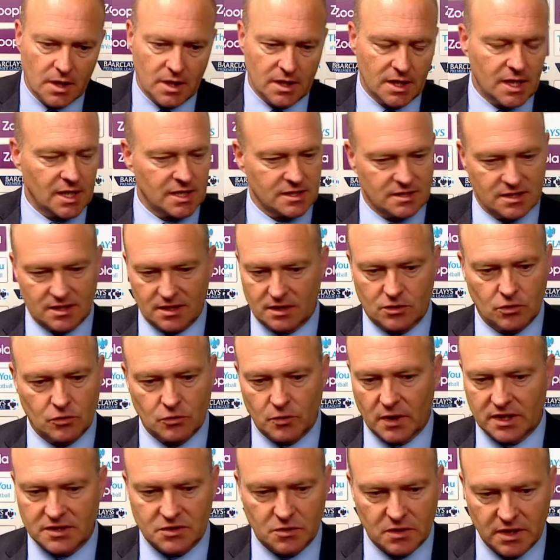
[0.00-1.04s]
Yes,
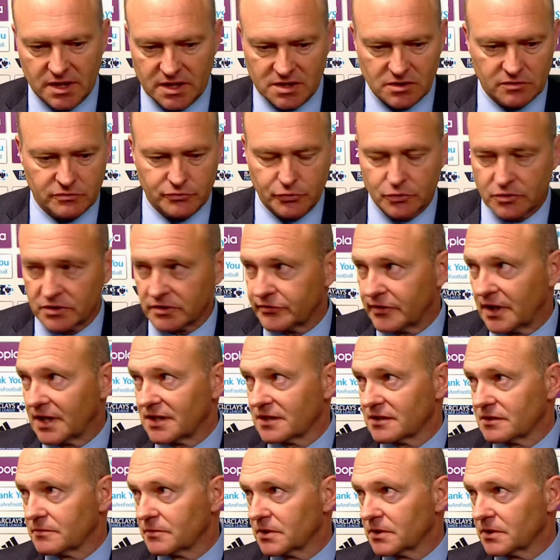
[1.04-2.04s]
congratulations for the fans